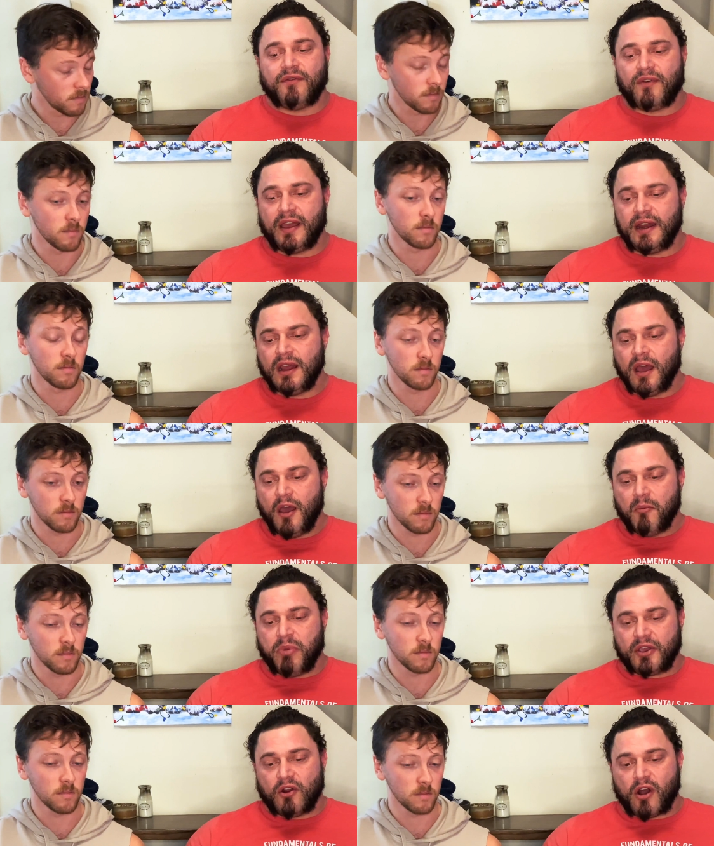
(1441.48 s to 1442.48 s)
Speaker 1: fight,
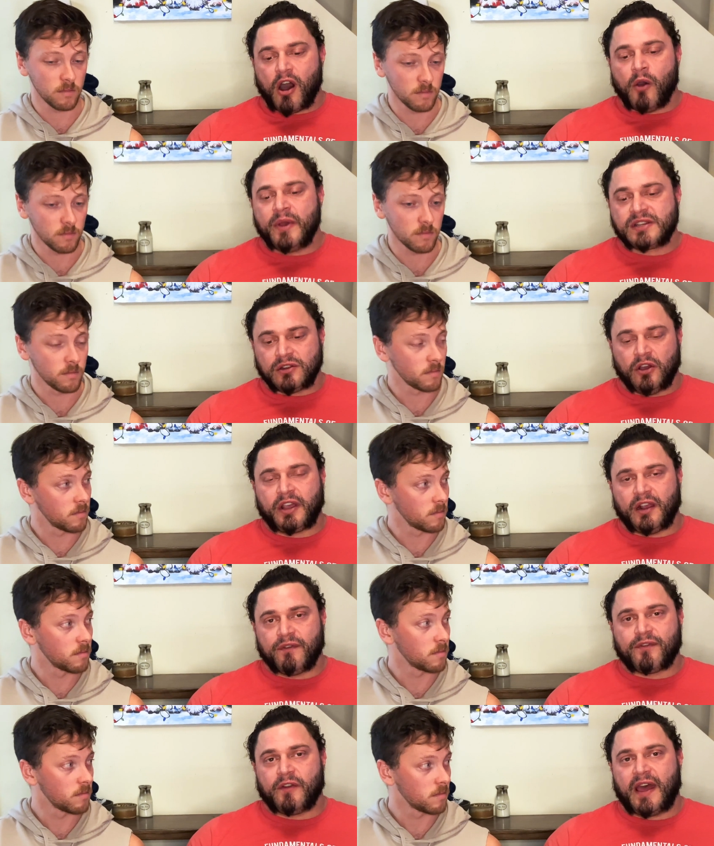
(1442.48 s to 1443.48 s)
but you're always
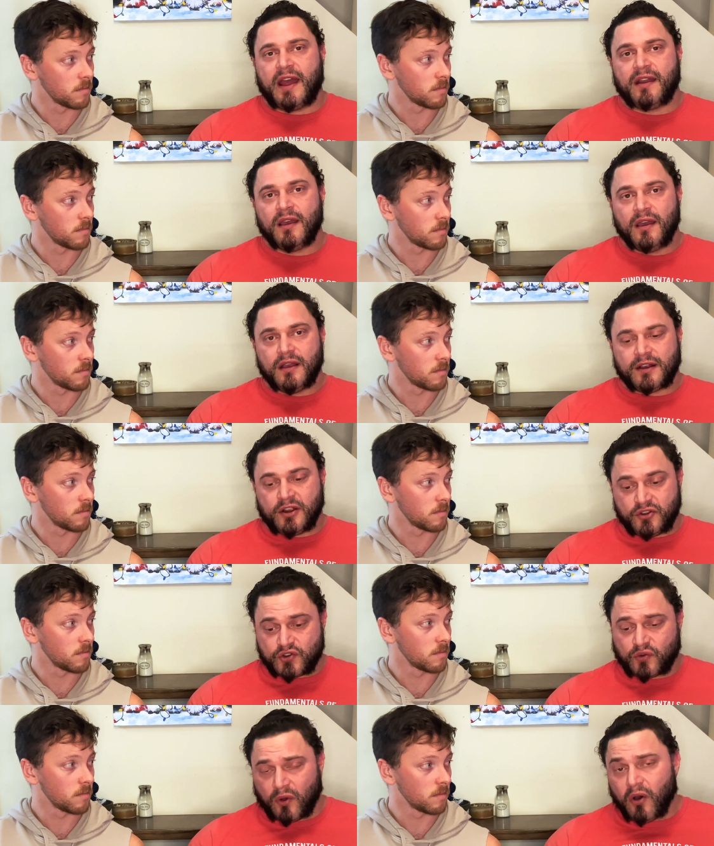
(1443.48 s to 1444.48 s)
looking for that
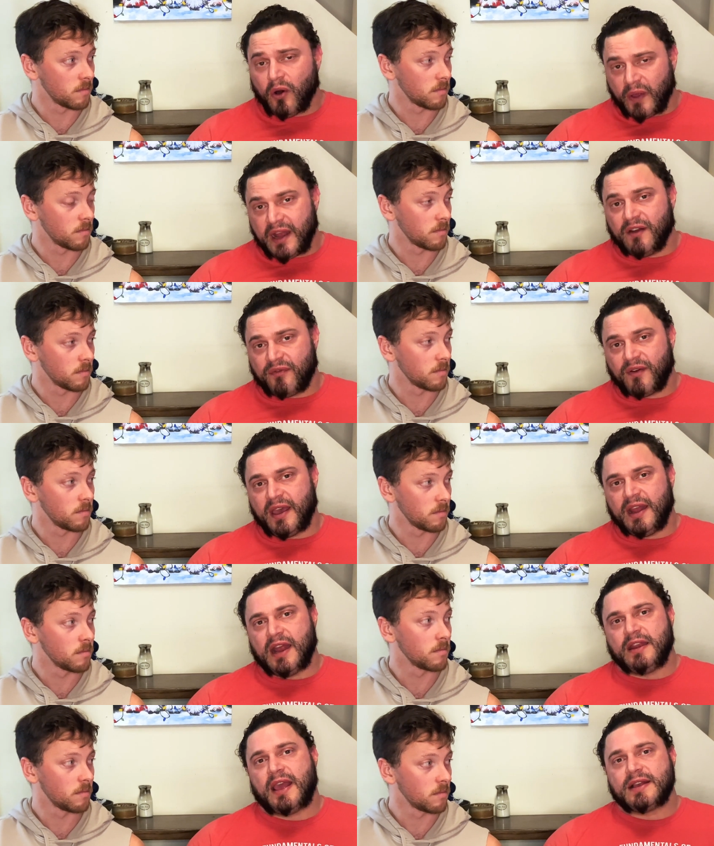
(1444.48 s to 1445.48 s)
control in a
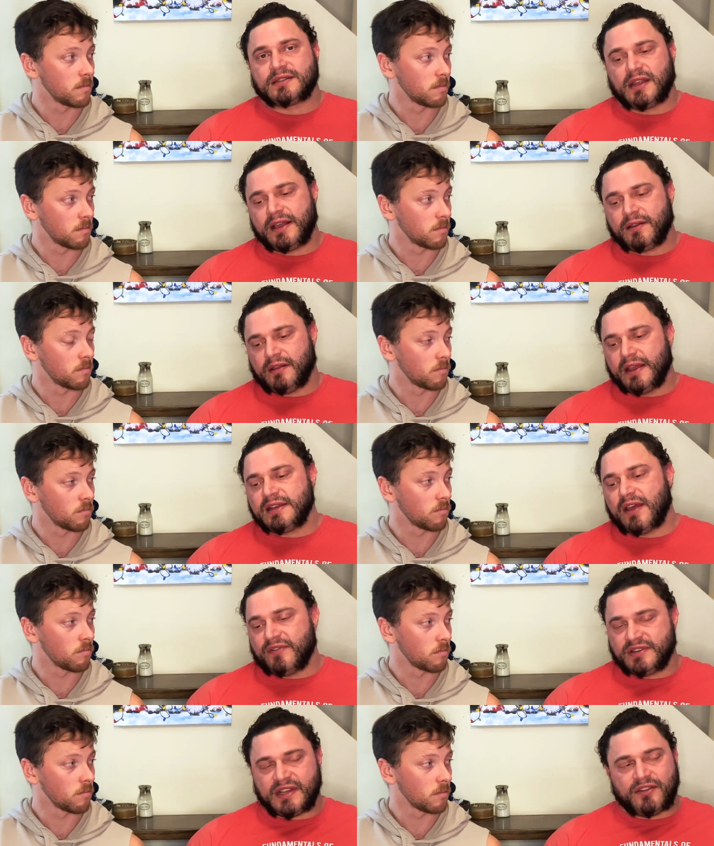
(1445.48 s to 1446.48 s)
fight. And yes, like
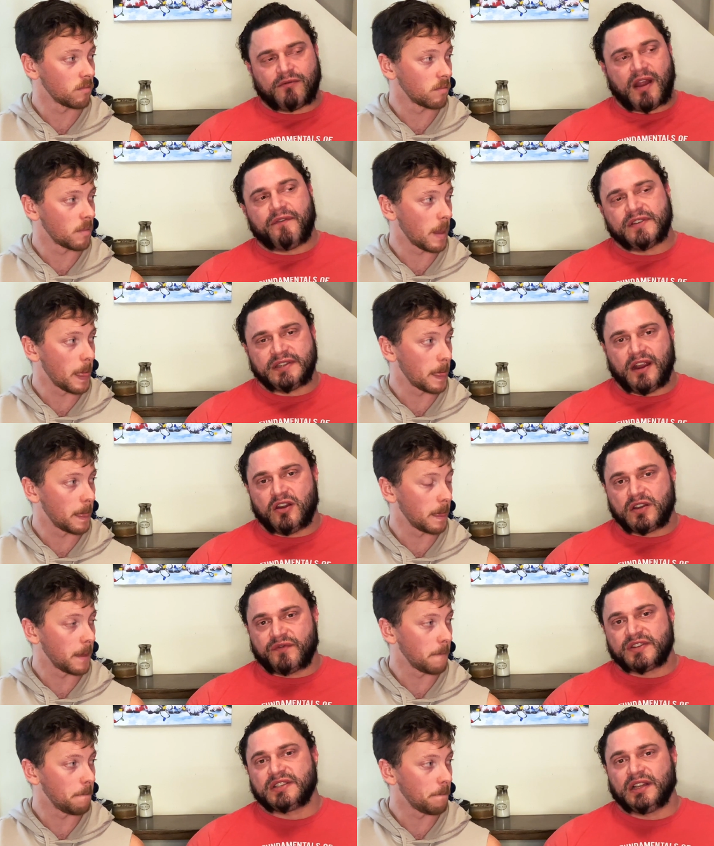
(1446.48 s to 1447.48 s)
Devin said, the ref is there
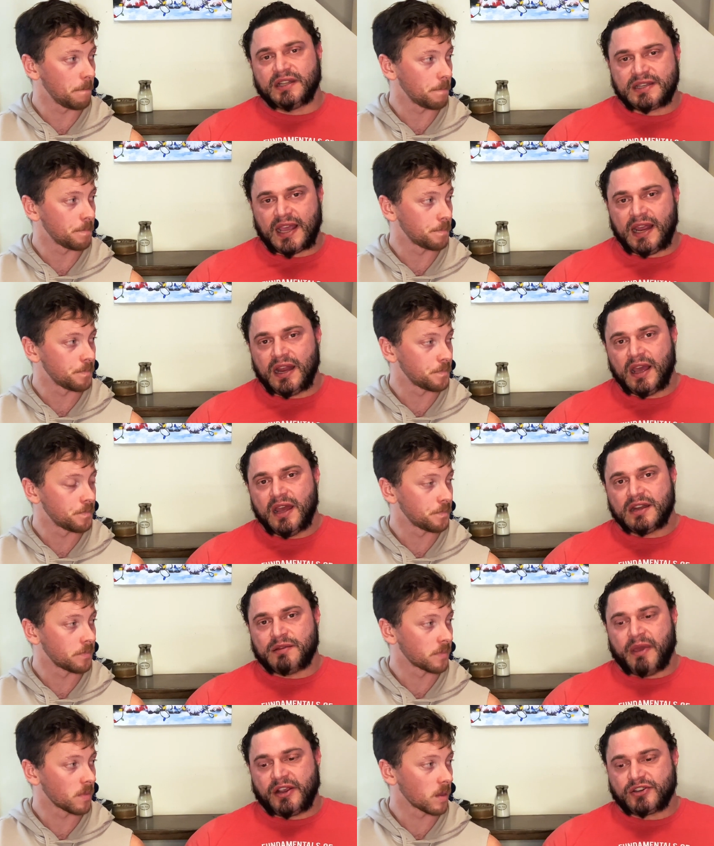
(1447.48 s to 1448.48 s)
to facilitate,
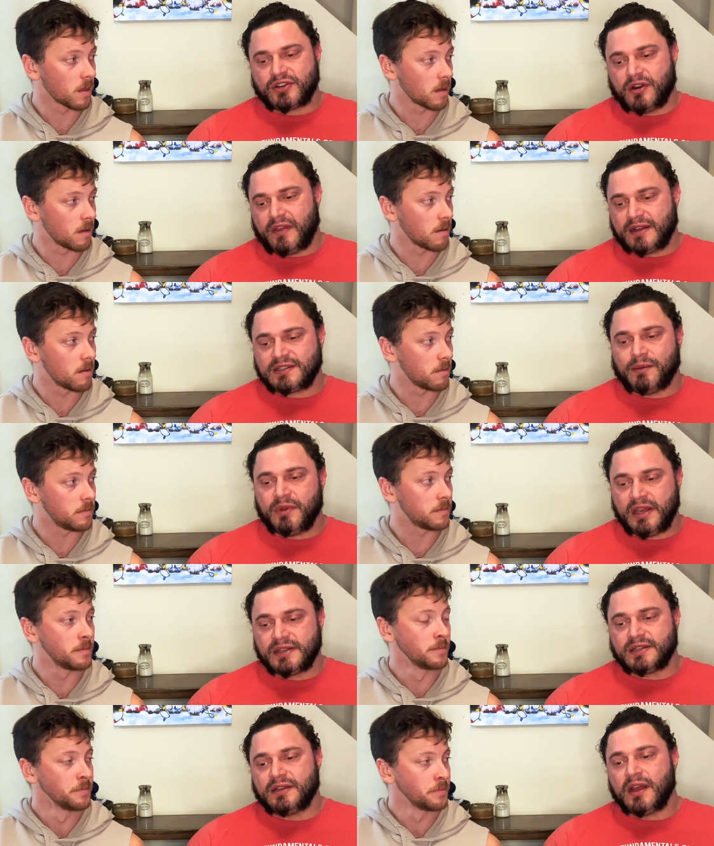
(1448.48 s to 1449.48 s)
to make sure that
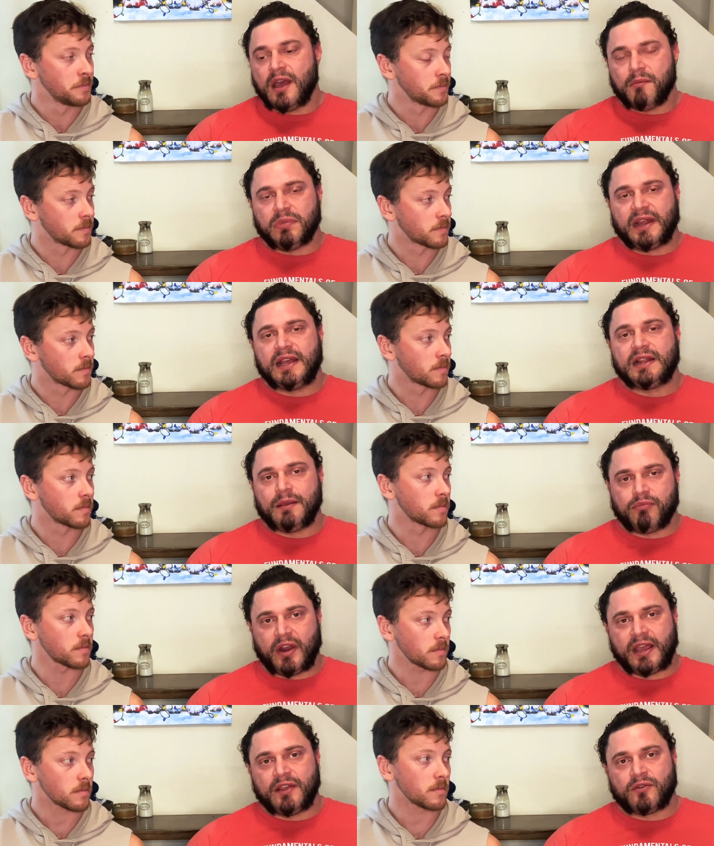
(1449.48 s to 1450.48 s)
somebody isn't blatantly
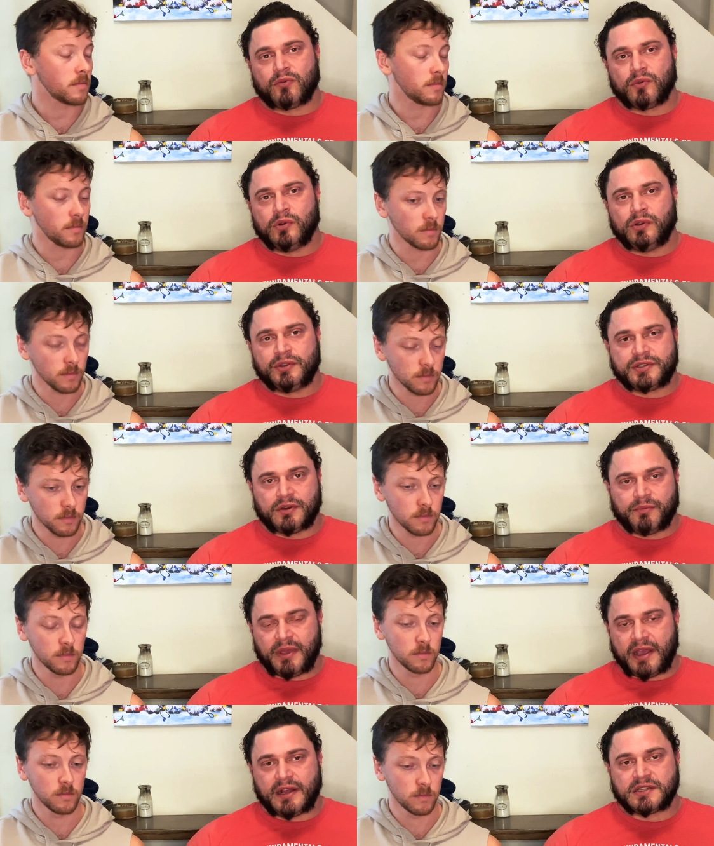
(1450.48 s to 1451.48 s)
breaking the rules or
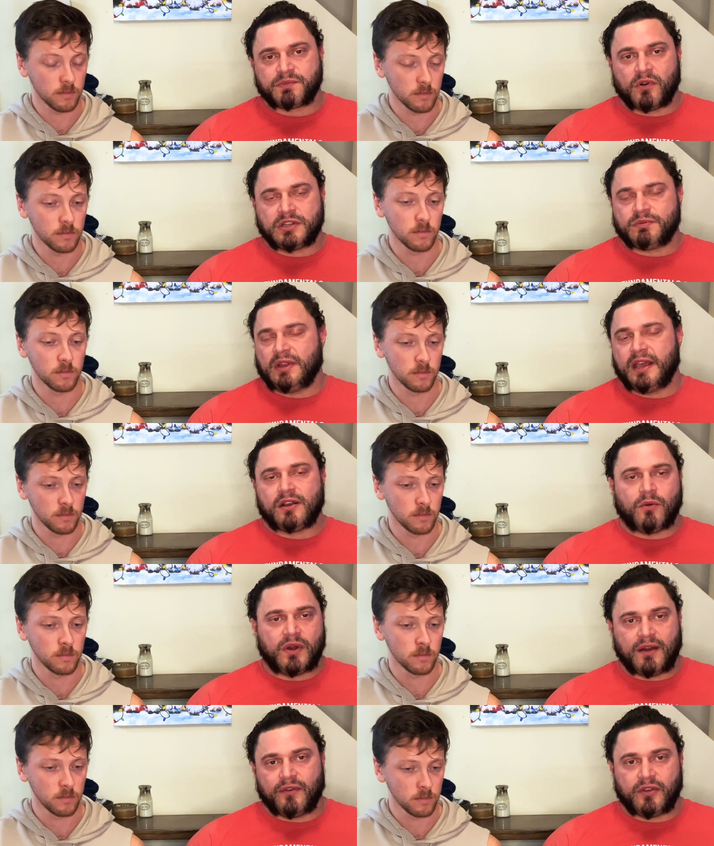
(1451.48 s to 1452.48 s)
being unsportsmanlike or
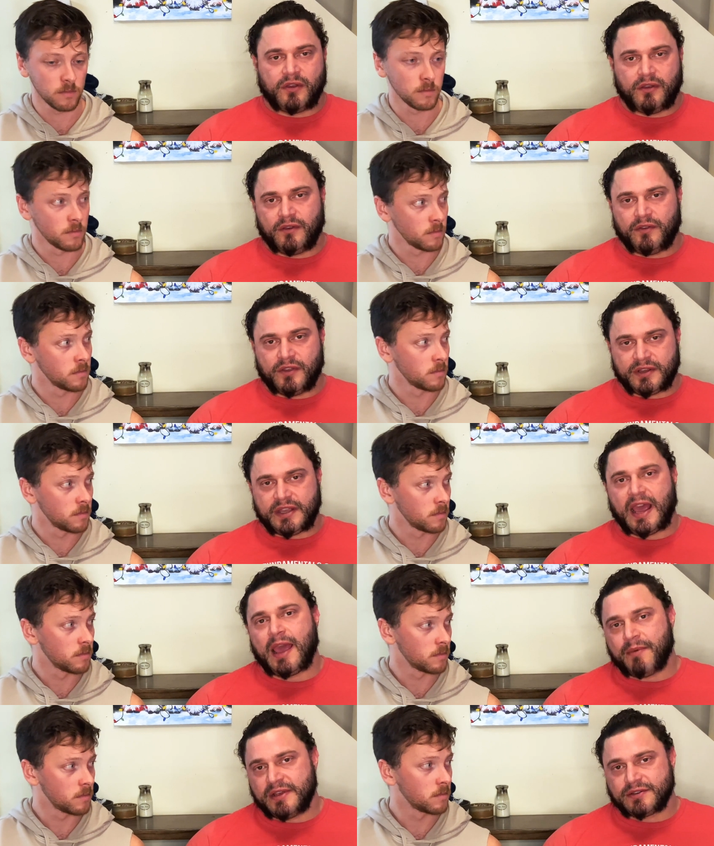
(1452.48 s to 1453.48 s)
whatever the
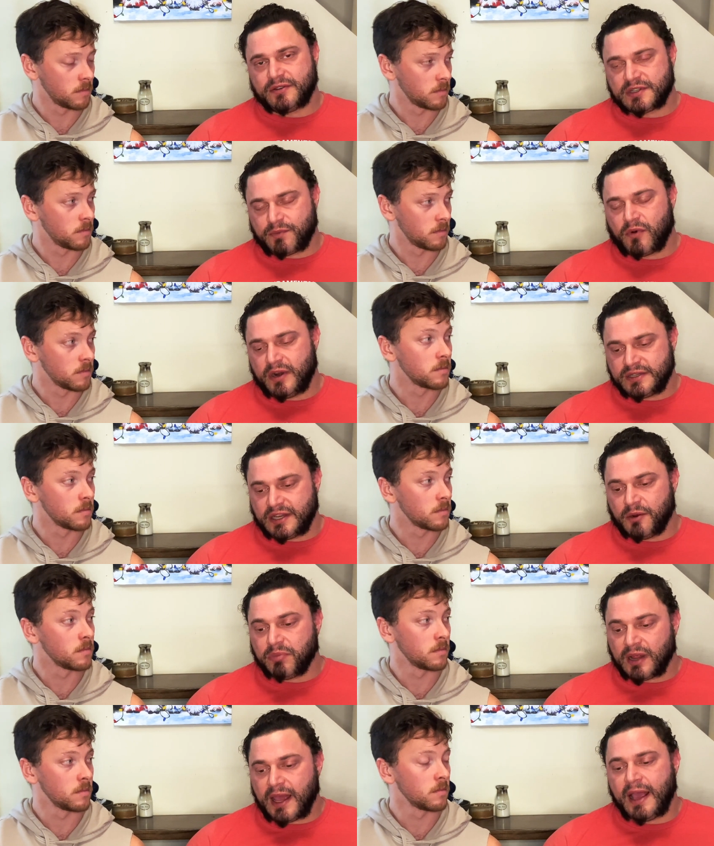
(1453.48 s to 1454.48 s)
game is or the sport is that
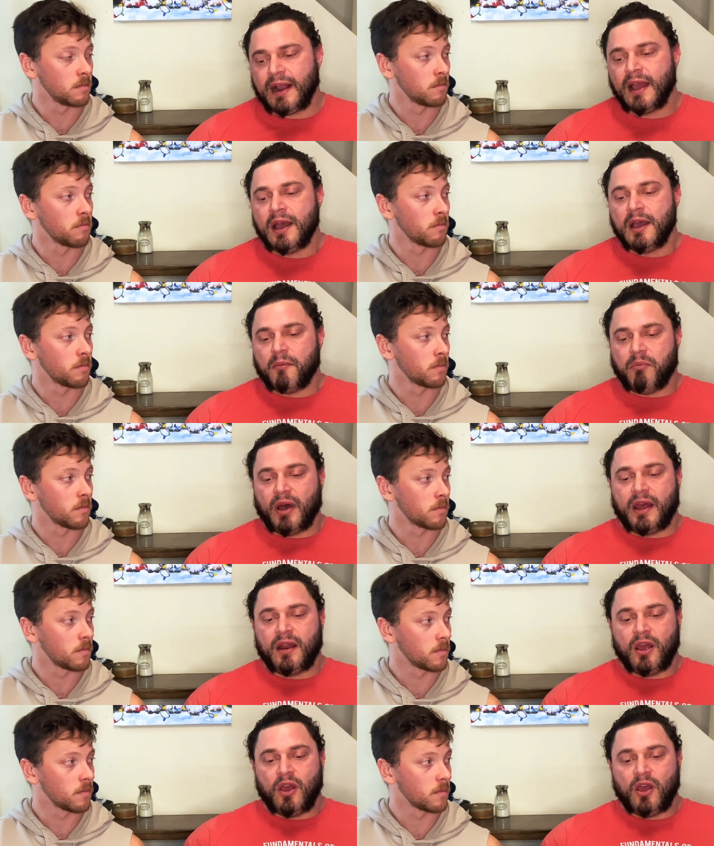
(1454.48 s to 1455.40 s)
you're playing, but